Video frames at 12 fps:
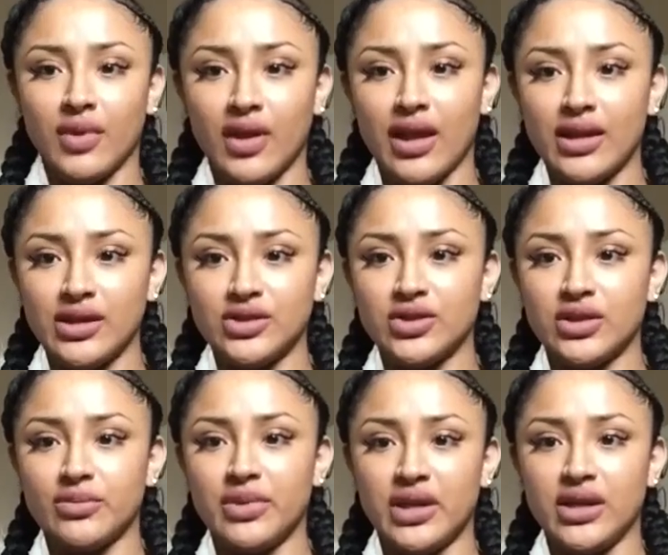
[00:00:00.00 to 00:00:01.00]
I need you to
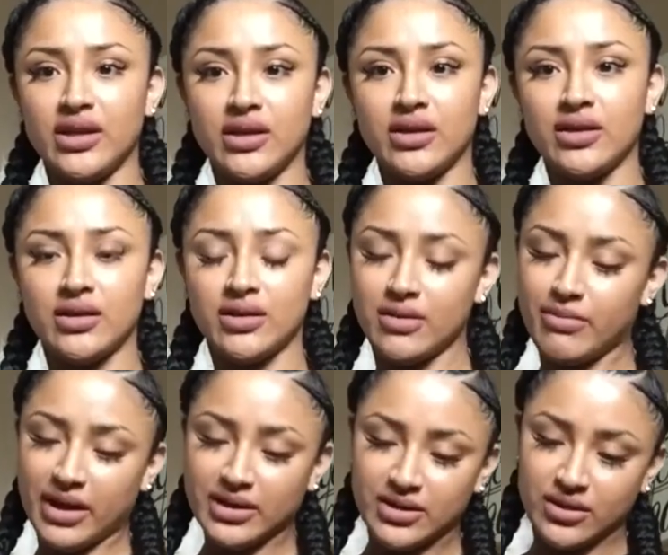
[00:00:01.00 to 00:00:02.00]
be the
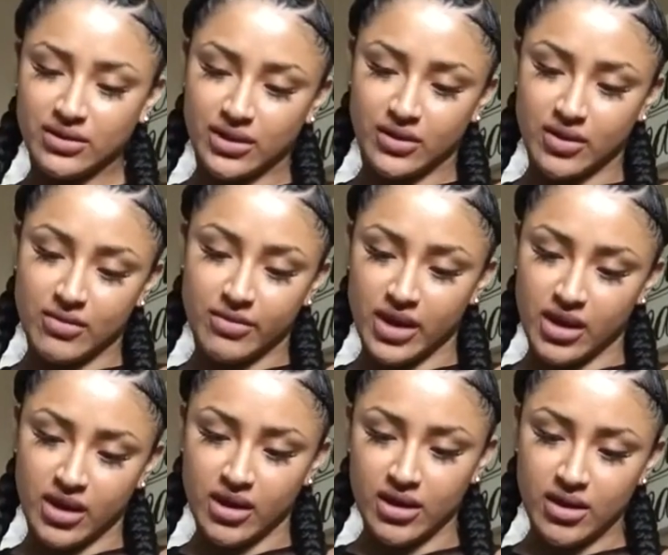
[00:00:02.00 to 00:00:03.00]
best you that you can be
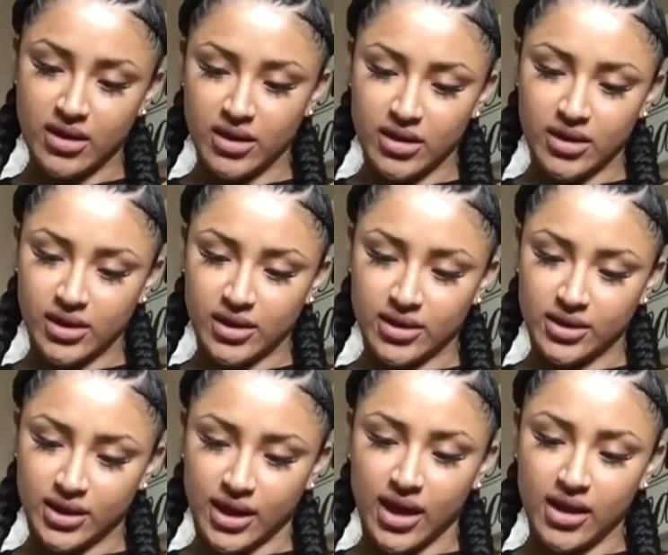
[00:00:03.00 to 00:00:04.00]

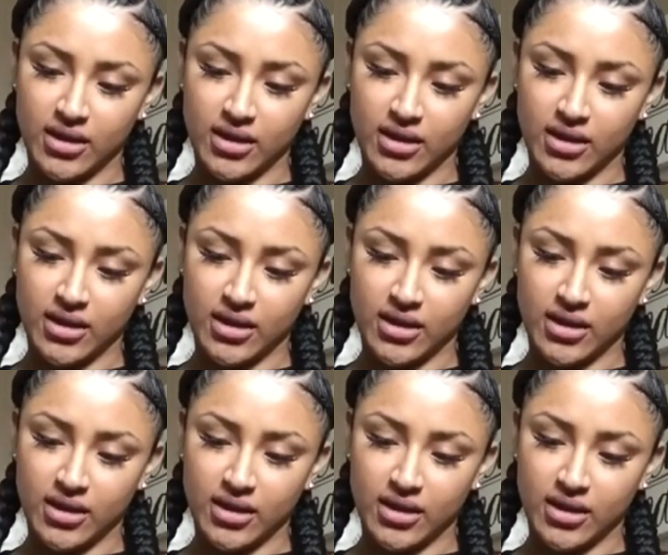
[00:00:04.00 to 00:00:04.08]
today.